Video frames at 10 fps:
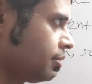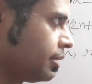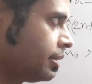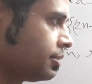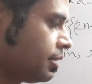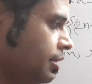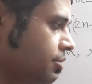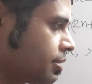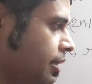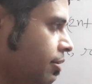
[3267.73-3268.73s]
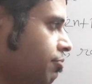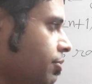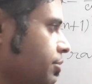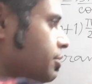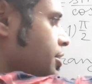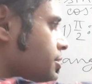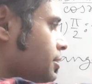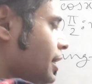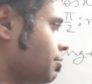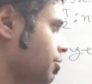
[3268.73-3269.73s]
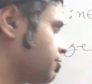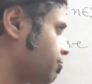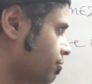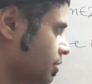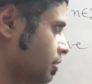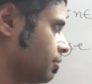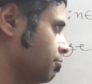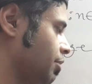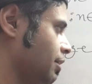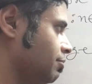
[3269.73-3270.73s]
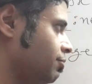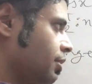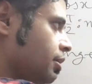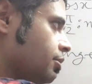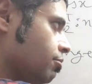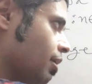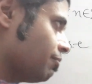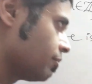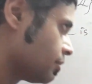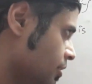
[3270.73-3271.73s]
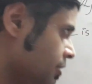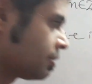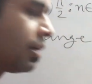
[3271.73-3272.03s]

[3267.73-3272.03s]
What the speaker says: That is, instead of this type of wave, you have this